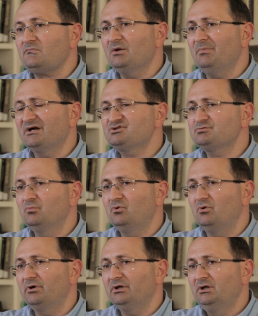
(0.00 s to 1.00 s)
much
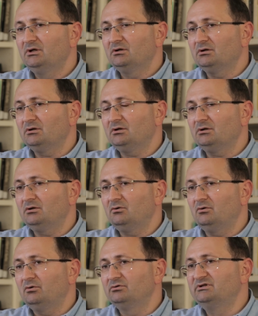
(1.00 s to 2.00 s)
more
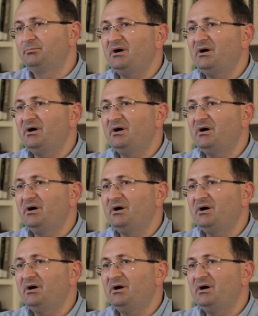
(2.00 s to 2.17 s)
on the